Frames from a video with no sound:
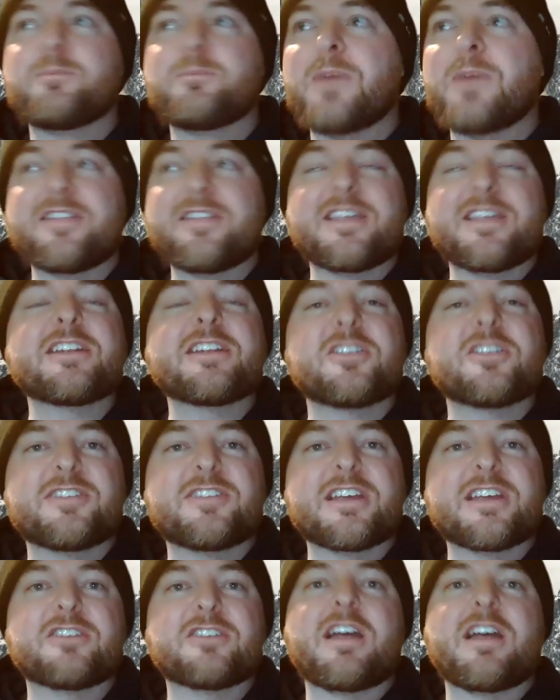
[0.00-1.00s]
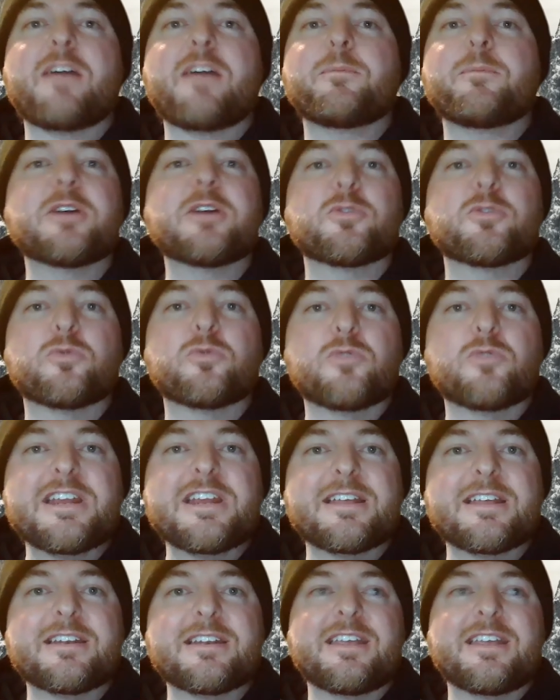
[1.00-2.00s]
by the end of your second draft, be able to
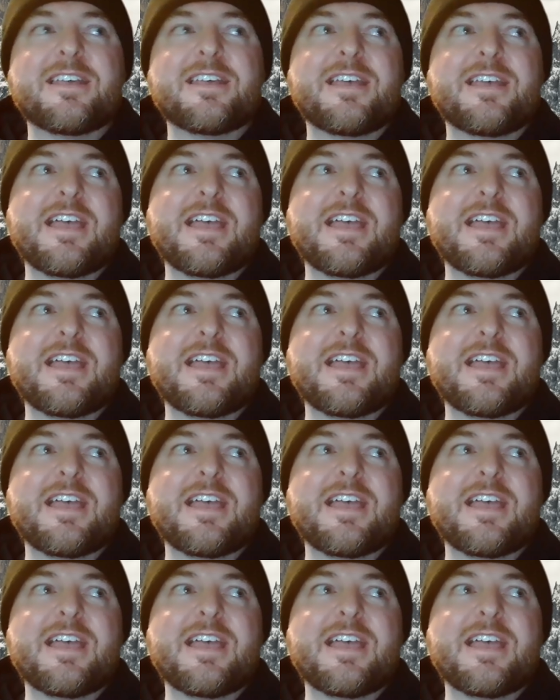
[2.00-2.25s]
read it